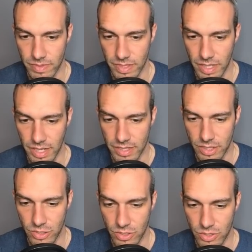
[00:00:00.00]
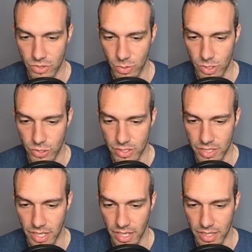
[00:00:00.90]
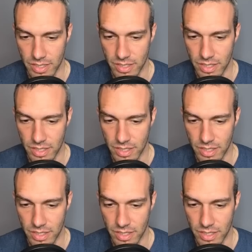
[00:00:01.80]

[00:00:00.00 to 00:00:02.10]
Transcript: It is just a Scorching Sands.